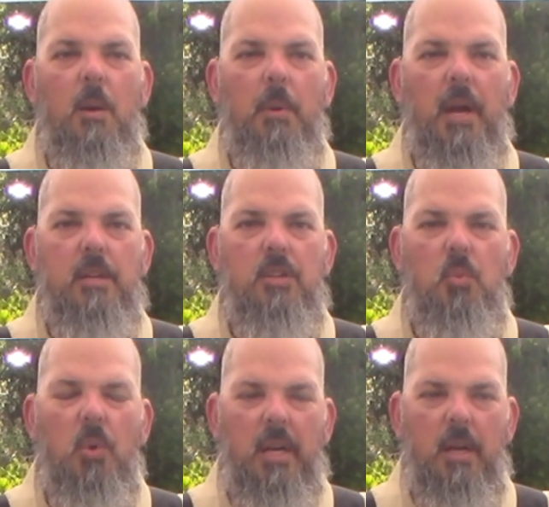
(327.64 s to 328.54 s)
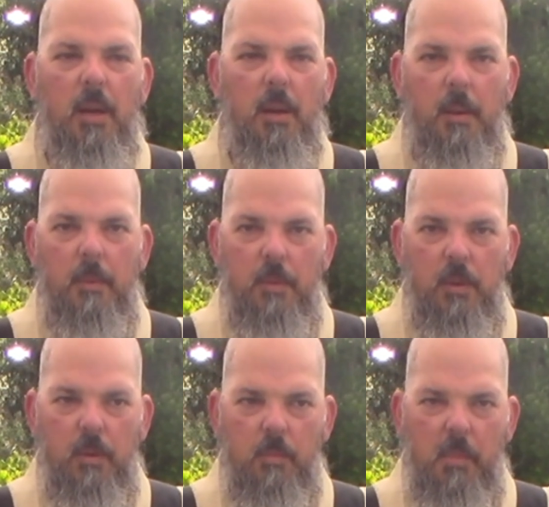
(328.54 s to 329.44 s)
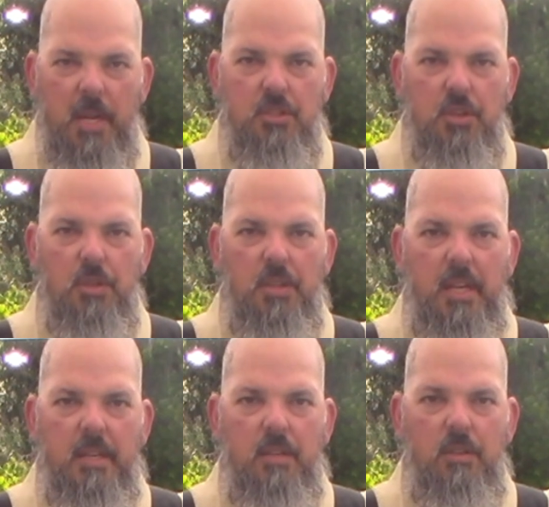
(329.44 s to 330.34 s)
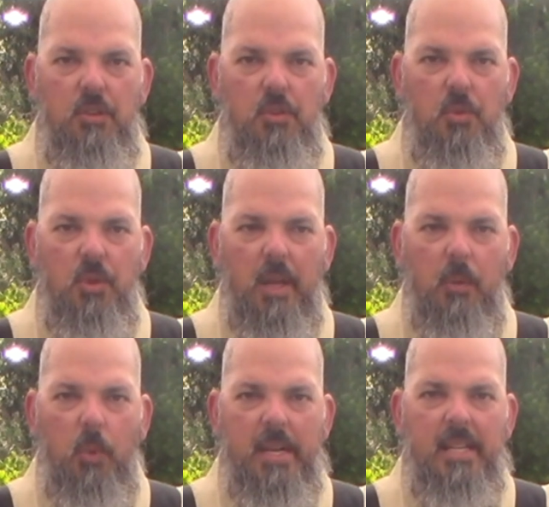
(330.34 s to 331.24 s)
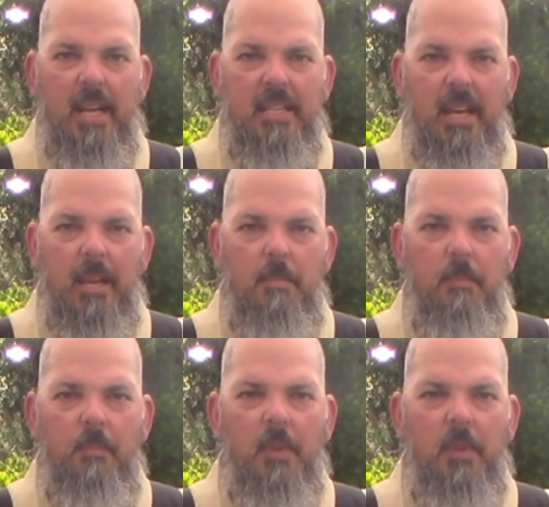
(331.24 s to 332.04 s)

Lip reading: But you want to make sure that you wait that time,